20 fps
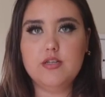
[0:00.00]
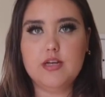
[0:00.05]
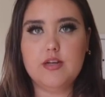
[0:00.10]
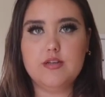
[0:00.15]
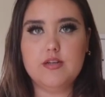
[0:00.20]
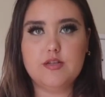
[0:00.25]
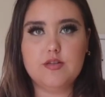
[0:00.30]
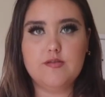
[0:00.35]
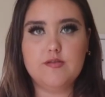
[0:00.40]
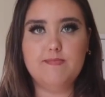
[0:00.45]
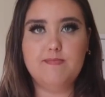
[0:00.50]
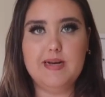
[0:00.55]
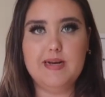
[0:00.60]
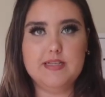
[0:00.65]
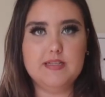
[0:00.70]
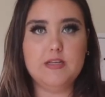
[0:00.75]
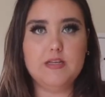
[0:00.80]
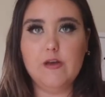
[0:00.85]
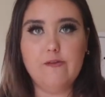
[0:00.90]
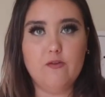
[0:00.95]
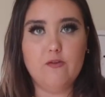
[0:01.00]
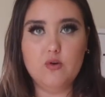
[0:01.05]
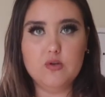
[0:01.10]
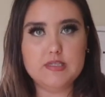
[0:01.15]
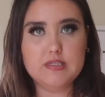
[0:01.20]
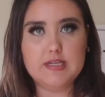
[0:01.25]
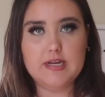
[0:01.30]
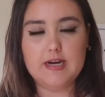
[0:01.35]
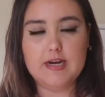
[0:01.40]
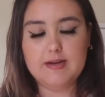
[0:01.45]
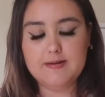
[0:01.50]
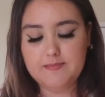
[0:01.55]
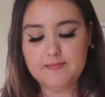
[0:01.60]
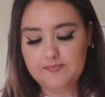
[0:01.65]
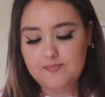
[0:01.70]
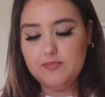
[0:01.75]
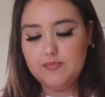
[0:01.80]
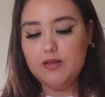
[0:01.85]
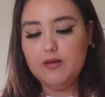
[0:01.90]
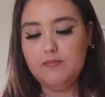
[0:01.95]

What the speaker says: It just basically falls down.